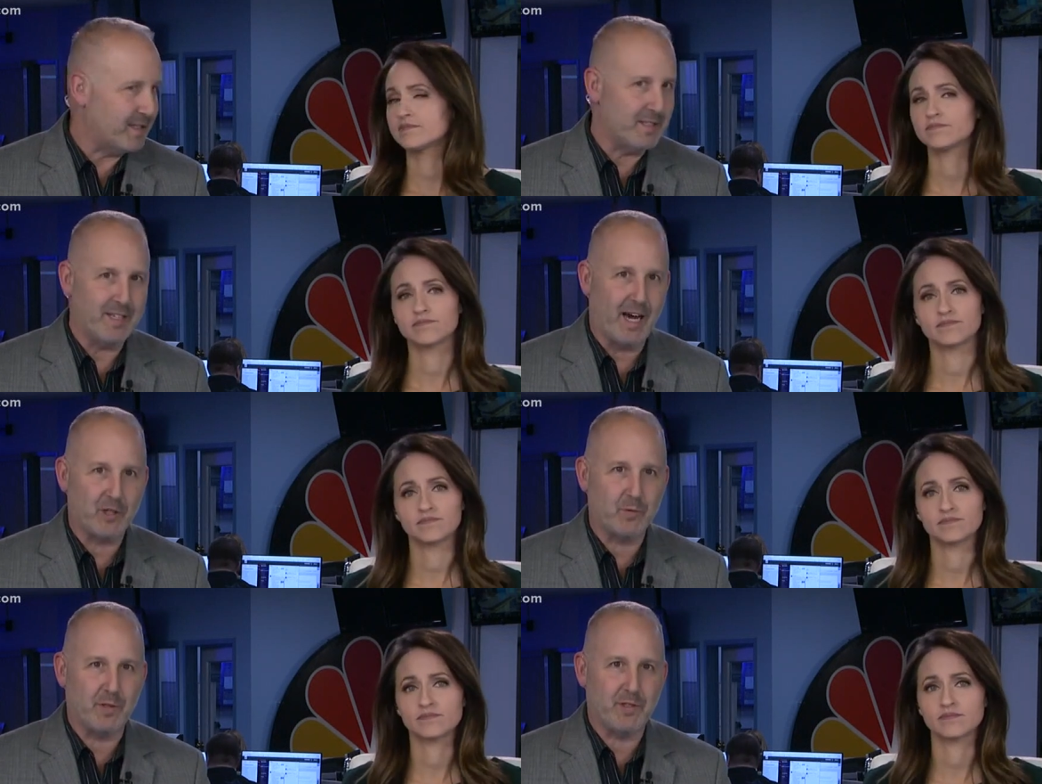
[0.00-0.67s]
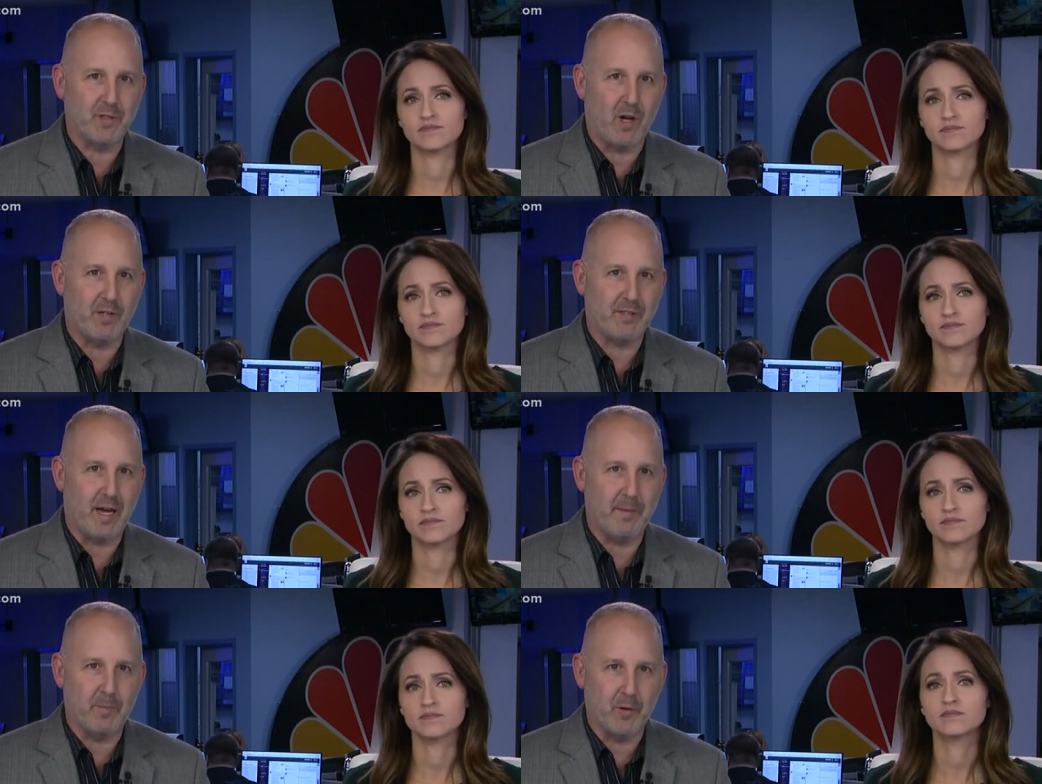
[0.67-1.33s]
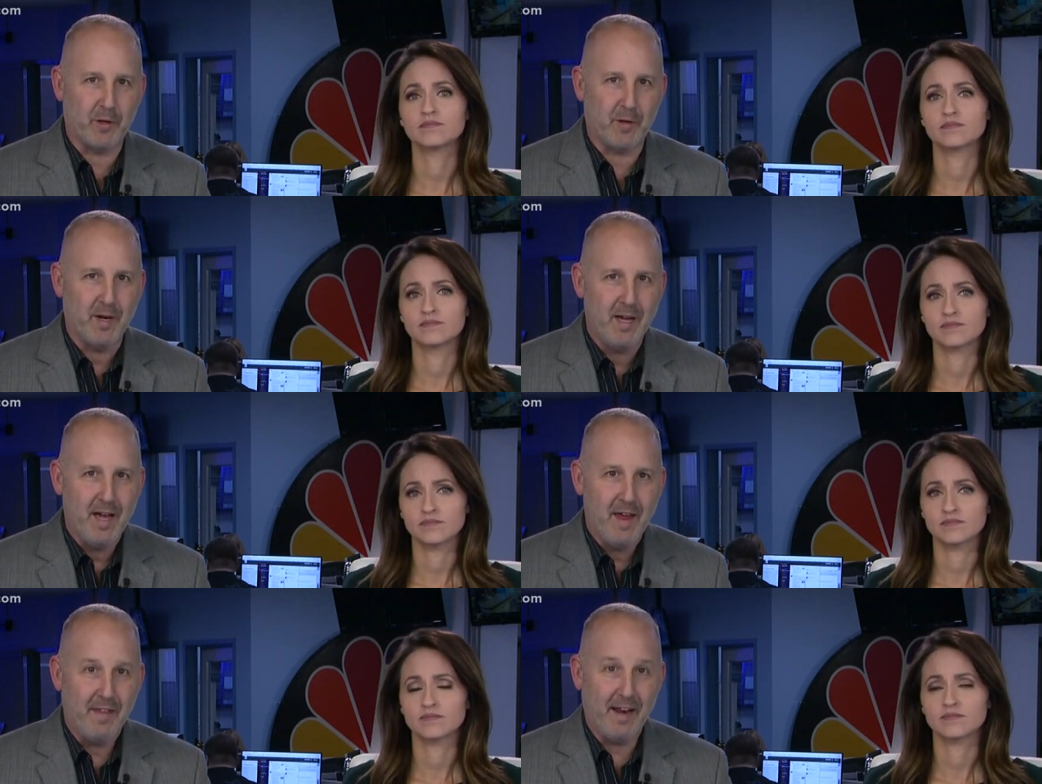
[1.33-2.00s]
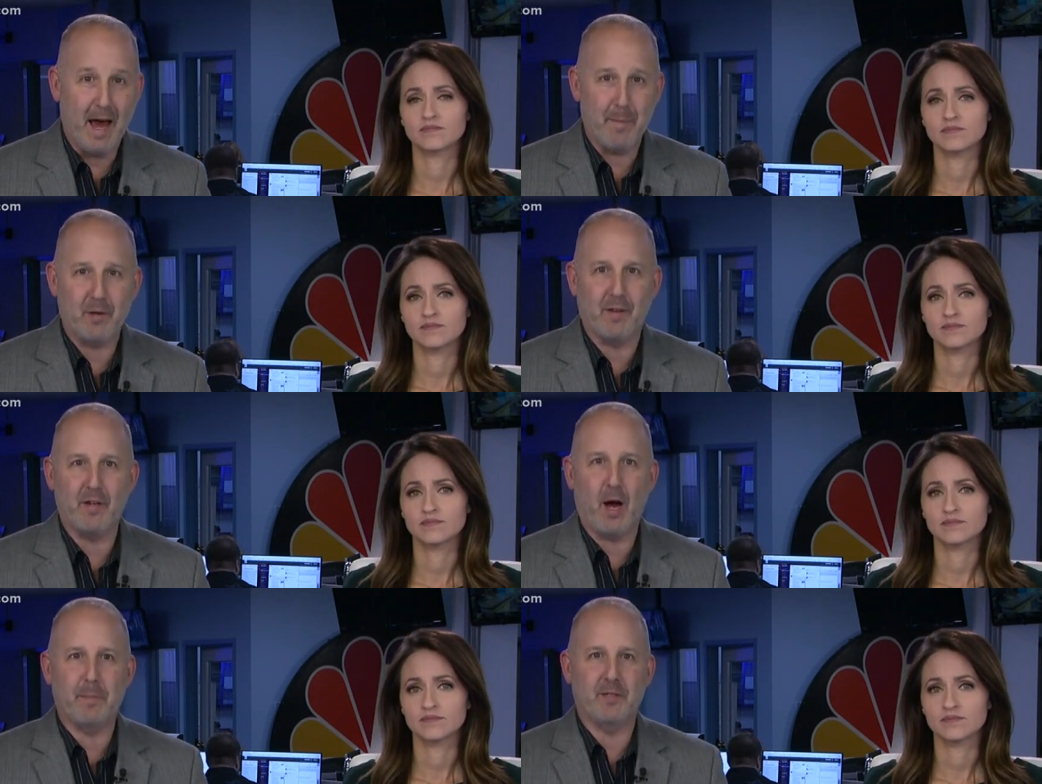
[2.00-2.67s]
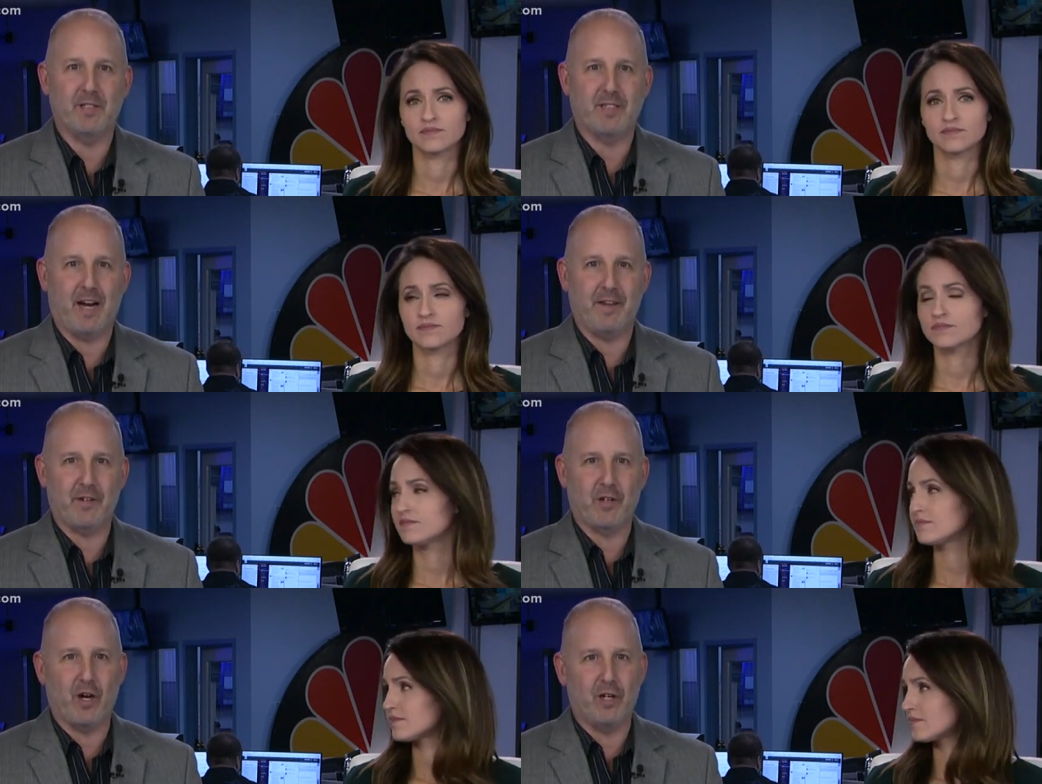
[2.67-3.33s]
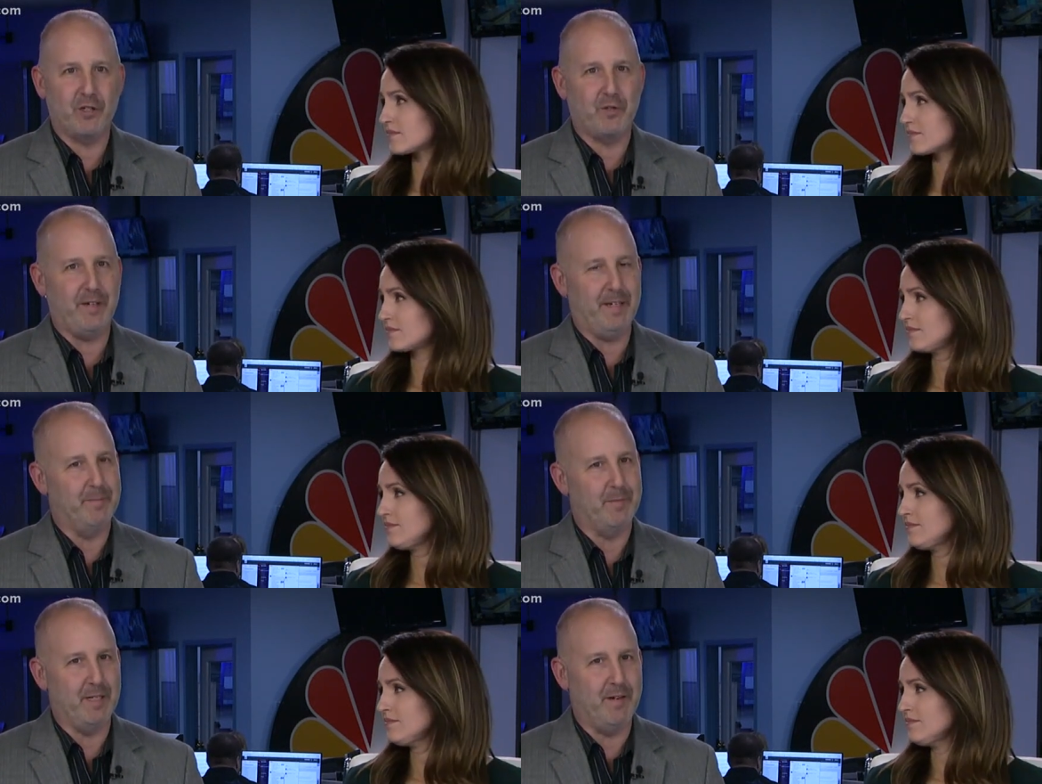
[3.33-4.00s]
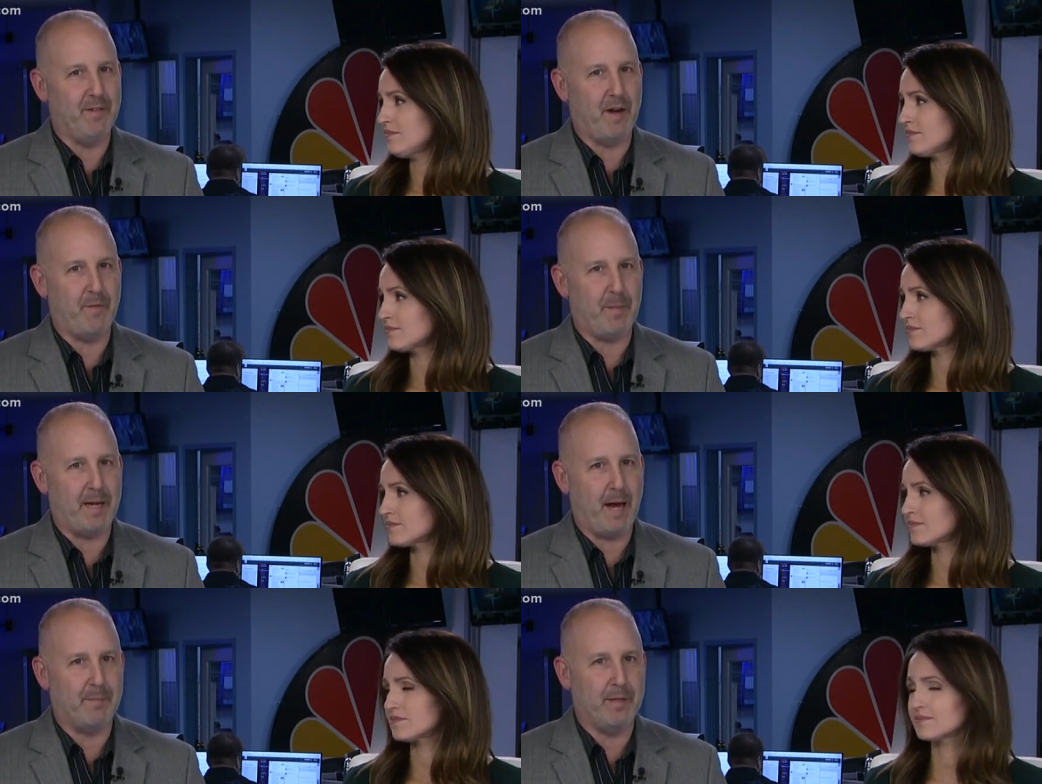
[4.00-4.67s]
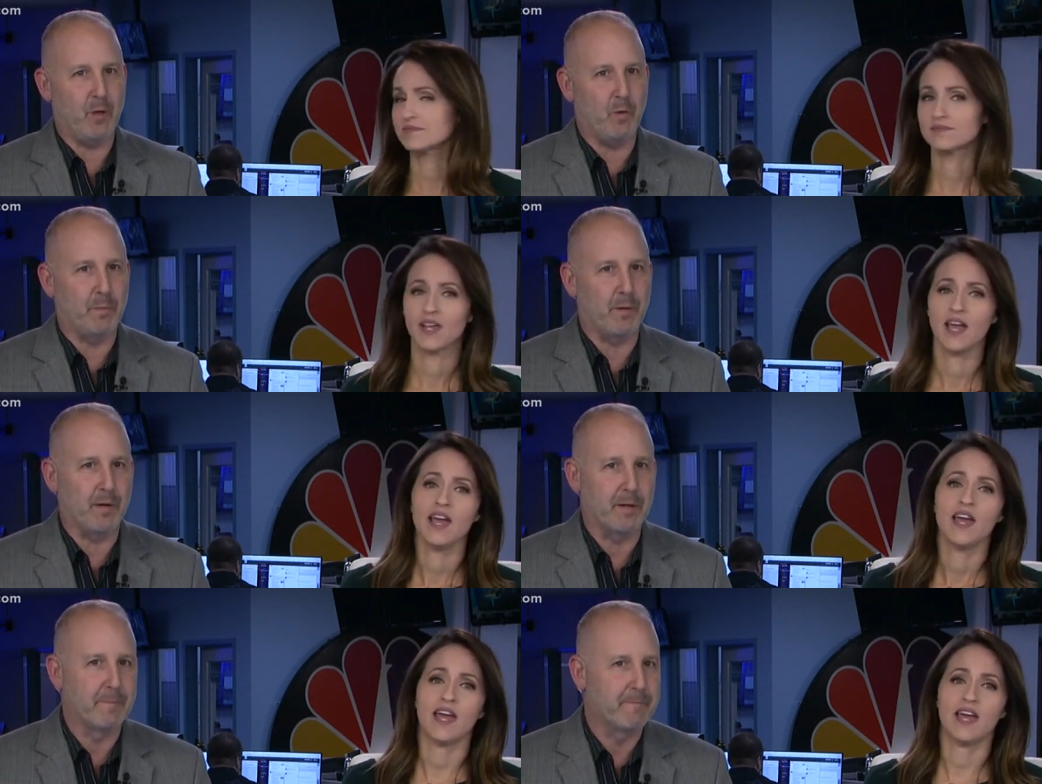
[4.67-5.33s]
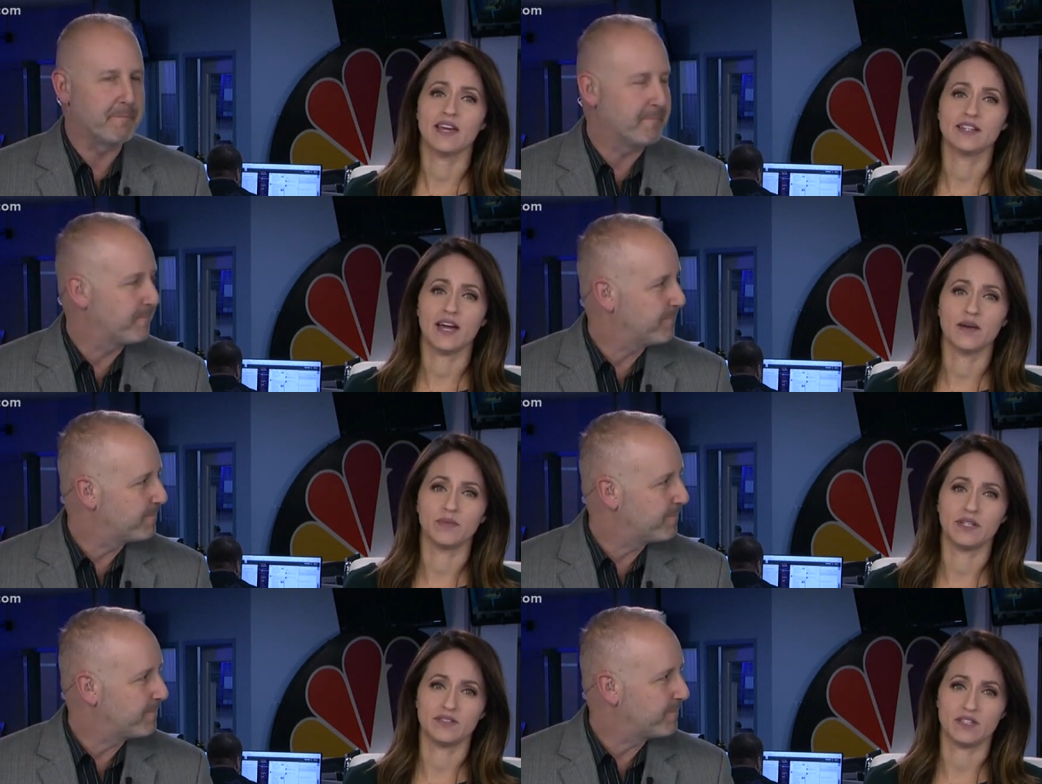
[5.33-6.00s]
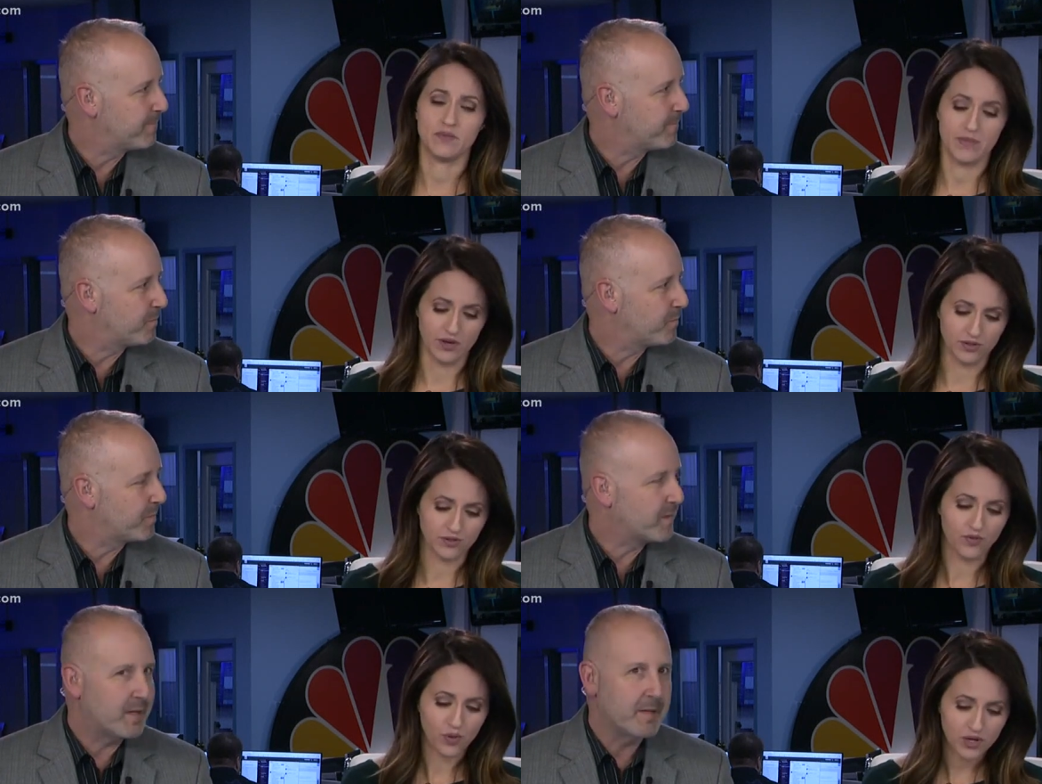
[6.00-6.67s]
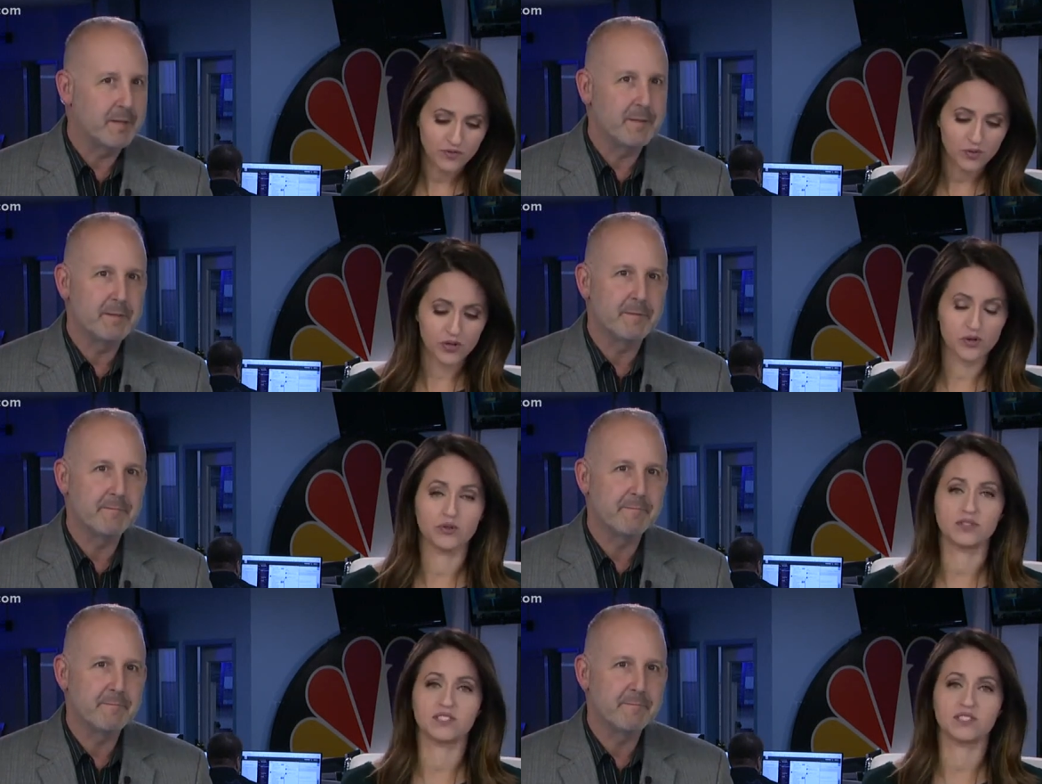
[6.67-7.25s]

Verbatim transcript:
Speaker 1: a sexual assault and murder that happened on the opposite side of the country. Good evening, everybody. I'm Lee Goldberg.
Speaker 2: And I'm Lindsay Mills. 44 year old